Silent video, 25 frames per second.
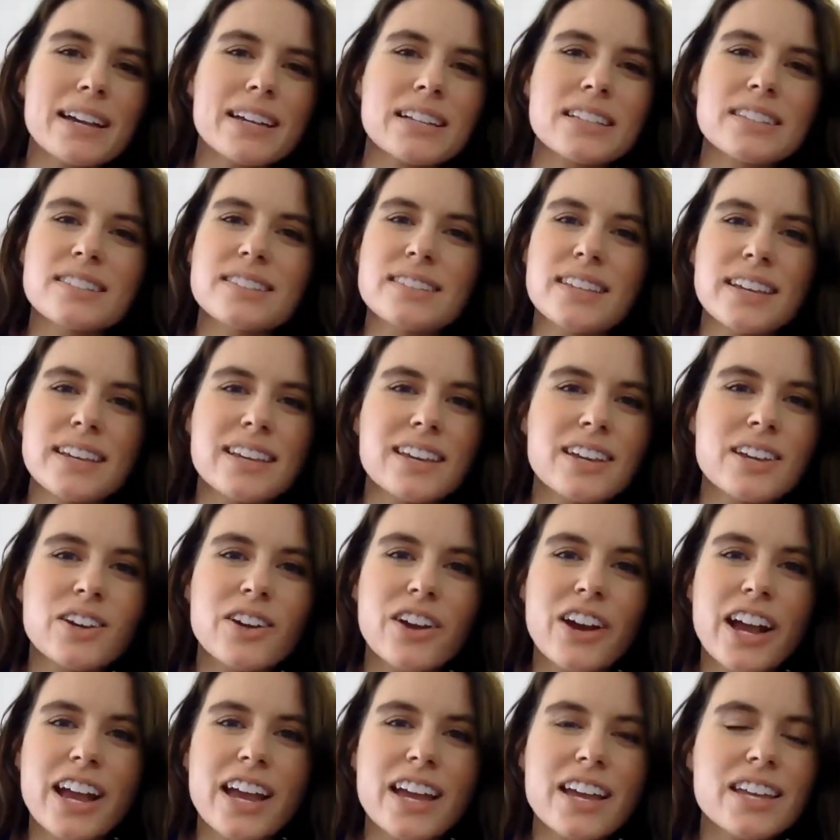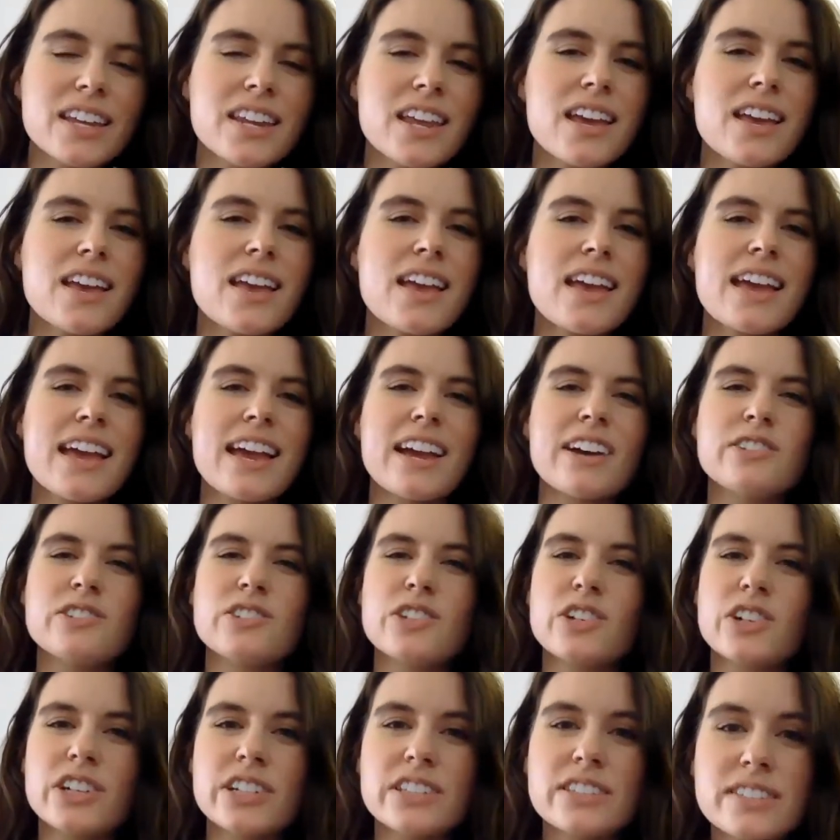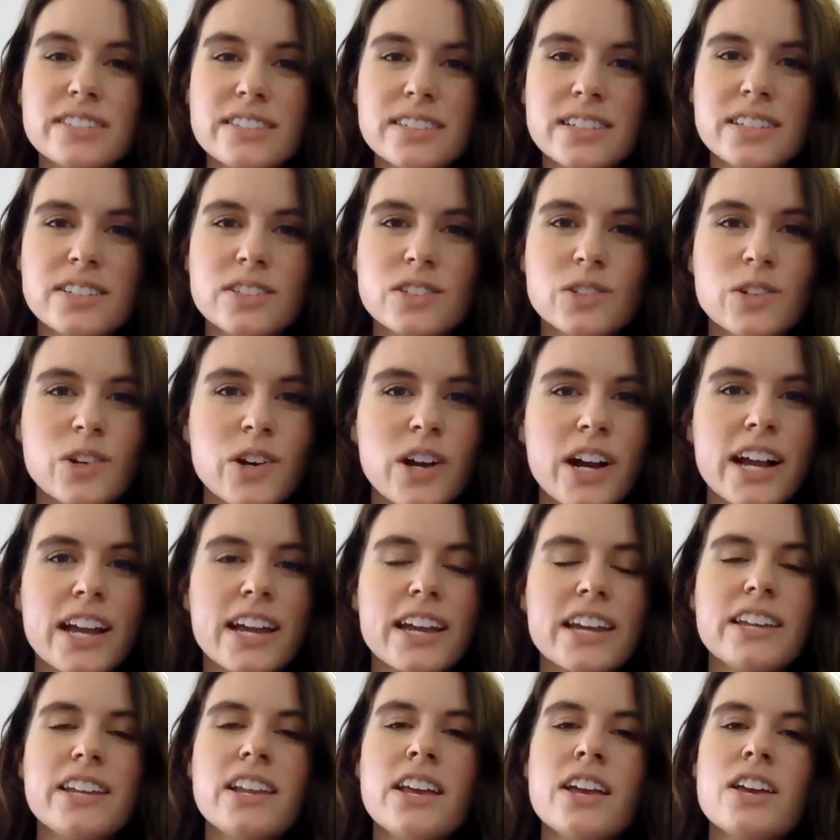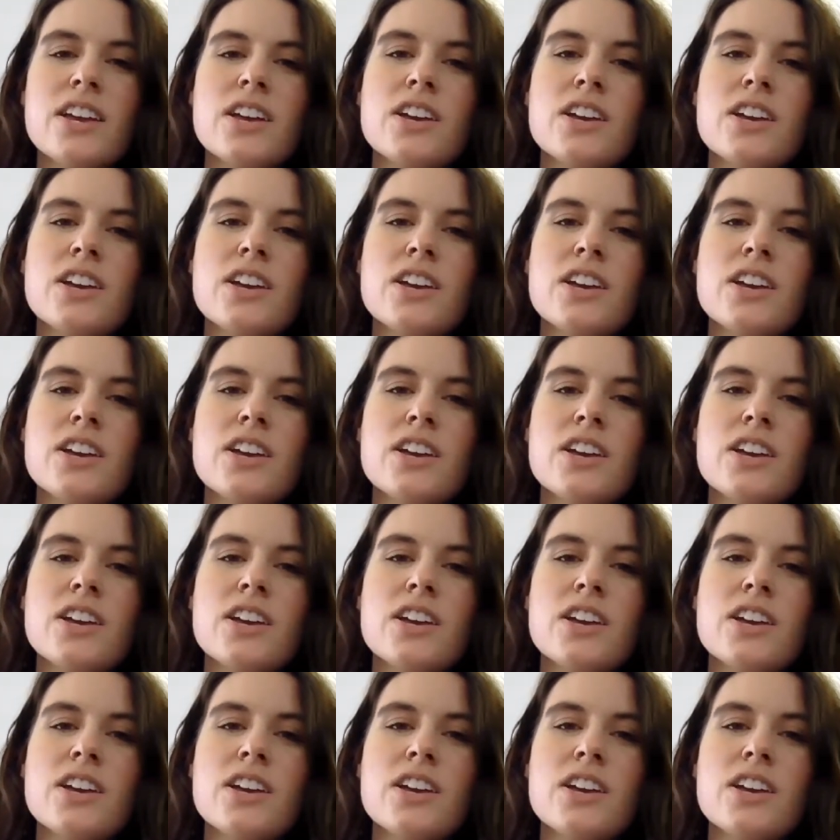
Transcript: in second grade and you're in sixth grade,